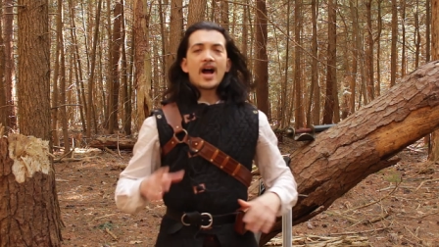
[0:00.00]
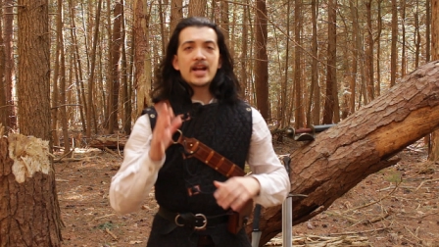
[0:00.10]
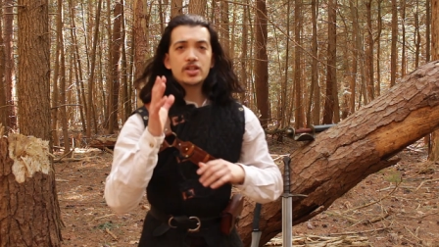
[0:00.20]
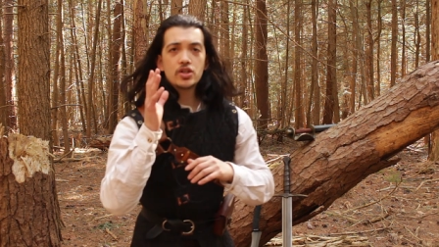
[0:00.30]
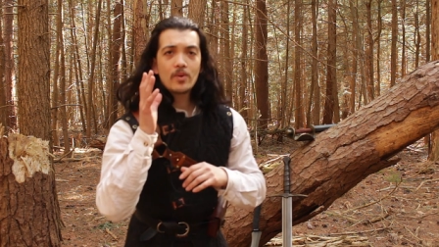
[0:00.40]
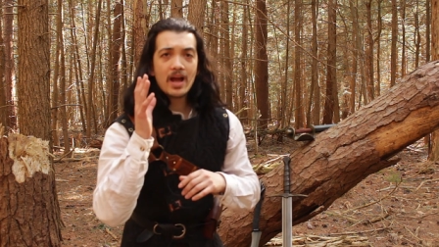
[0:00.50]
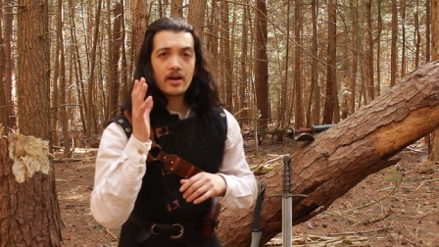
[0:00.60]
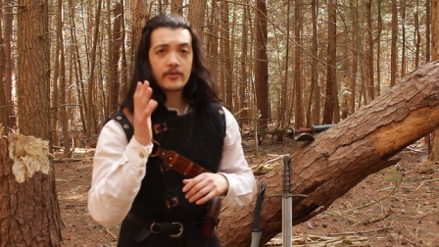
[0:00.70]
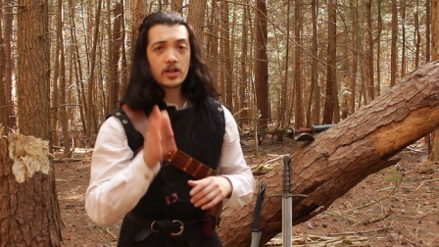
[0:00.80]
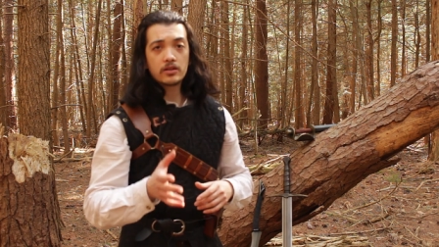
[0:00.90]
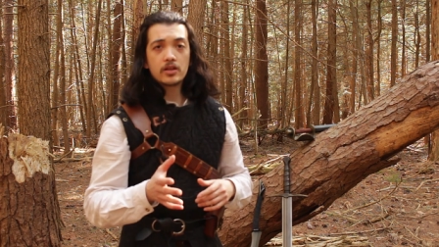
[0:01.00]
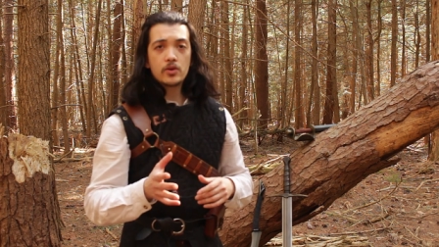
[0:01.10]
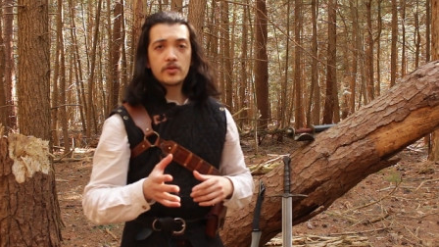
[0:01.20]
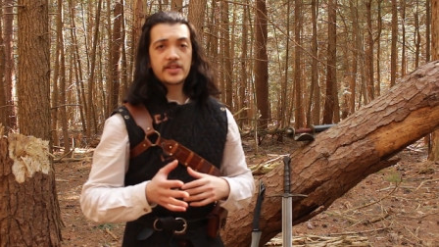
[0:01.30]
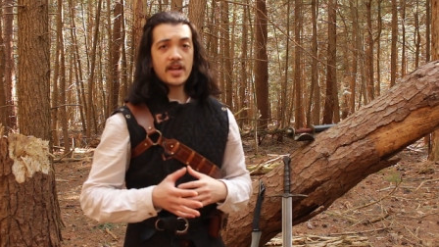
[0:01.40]
I do have
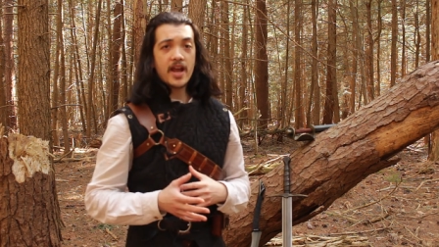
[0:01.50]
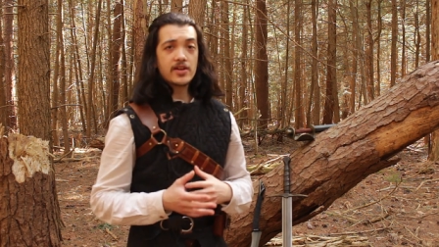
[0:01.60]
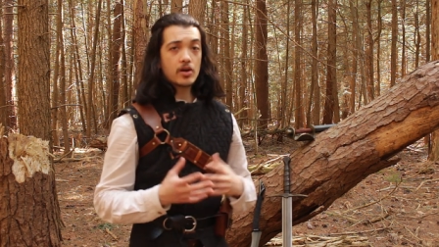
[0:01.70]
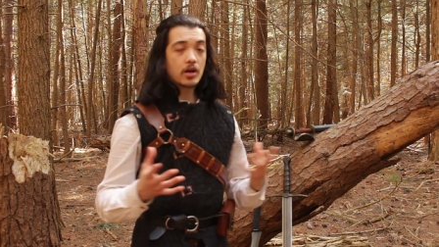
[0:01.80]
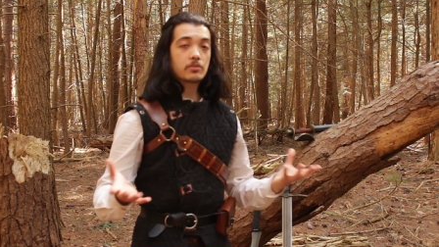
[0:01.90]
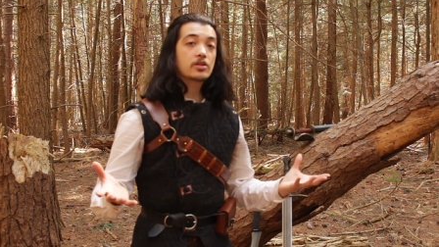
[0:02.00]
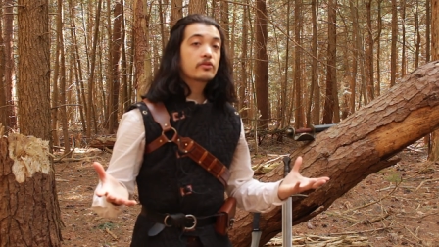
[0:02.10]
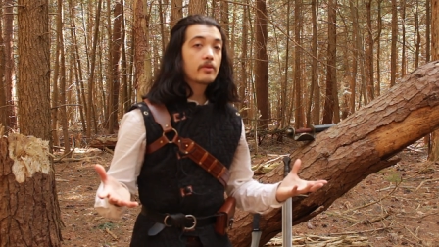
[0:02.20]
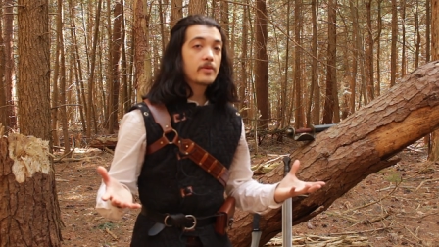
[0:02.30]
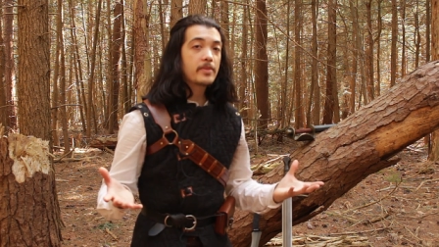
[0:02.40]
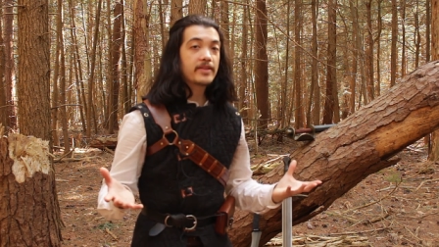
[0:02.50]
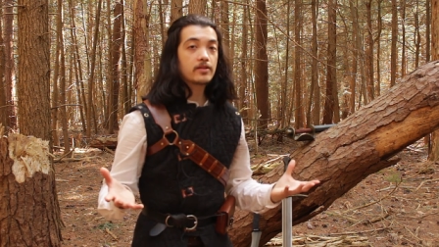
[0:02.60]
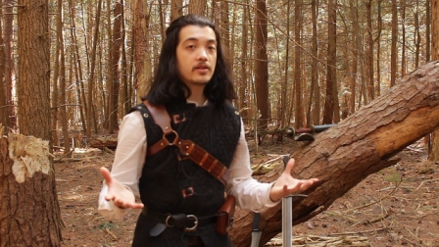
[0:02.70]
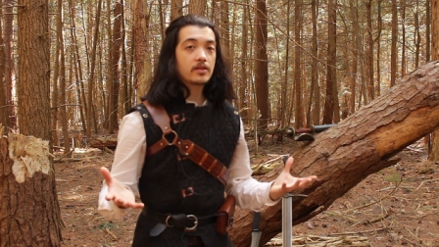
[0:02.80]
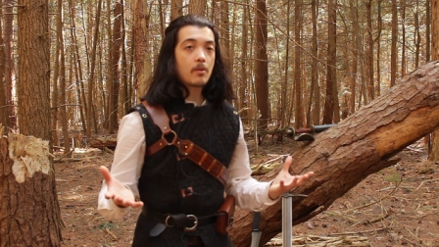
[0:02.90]
clothes and armor from the
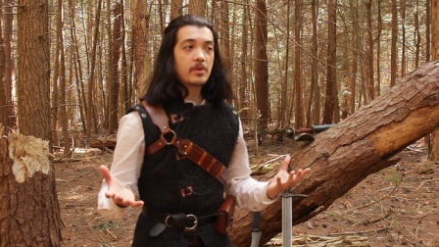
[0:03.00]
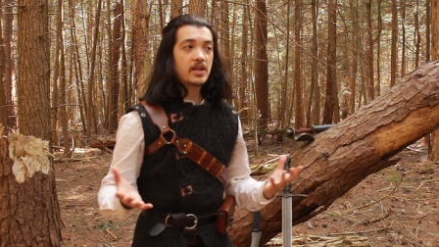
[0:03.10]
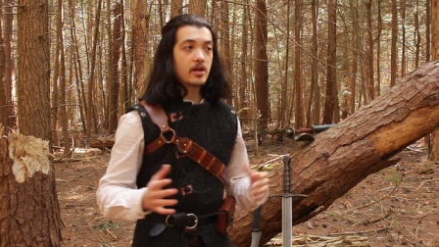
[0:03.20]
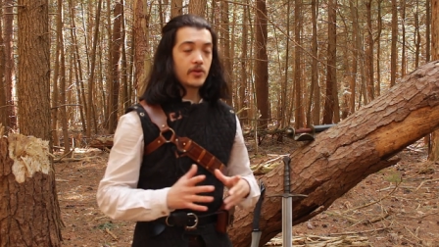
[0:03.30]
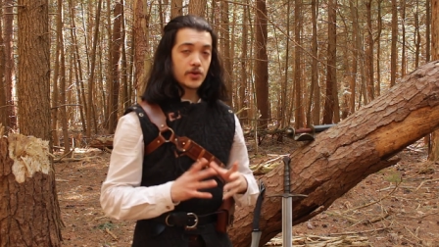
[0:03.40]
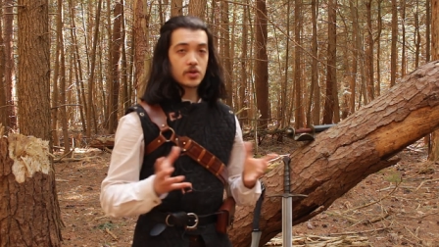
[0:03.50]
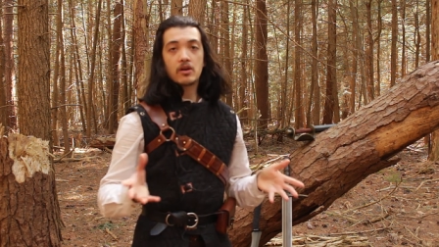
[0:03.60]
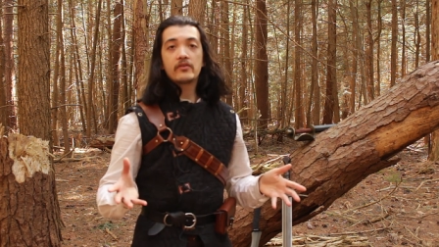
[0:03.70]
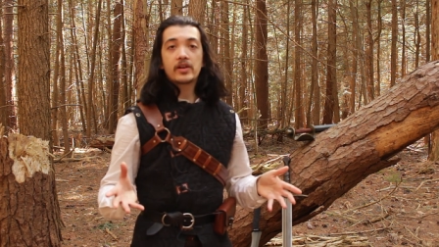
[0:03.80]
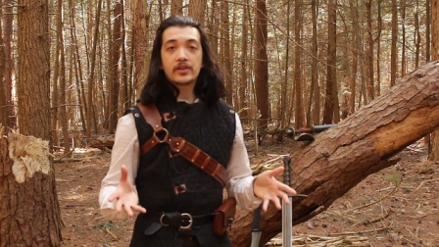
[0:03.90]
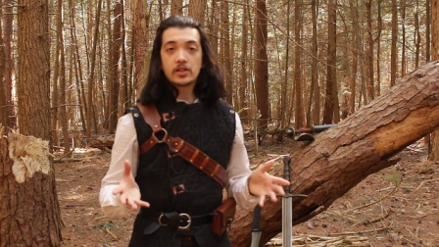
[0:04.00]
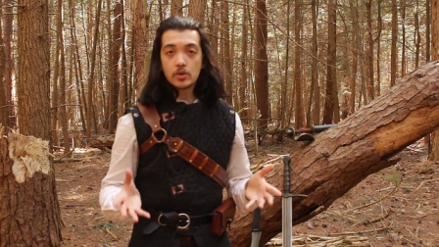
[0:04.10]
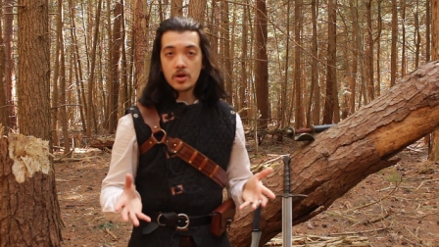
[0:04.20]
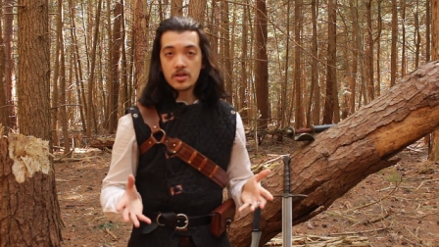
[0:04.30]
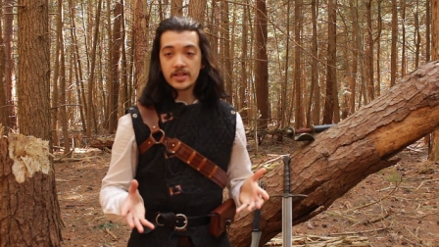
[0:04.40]
Mytholon company, and those are all very good
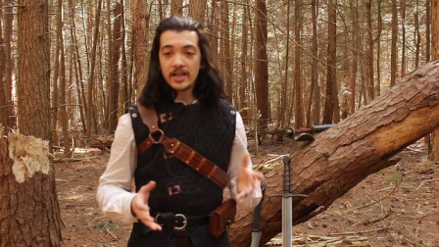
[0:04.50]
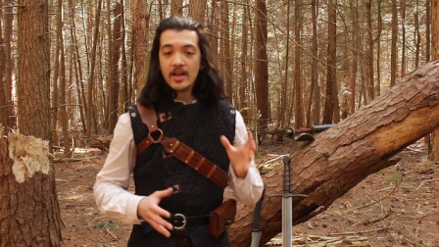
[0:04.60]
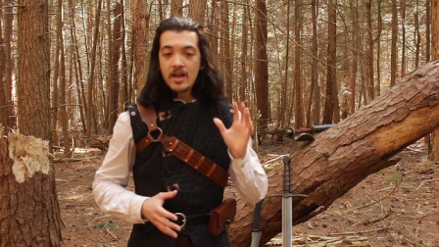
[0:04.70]
quality,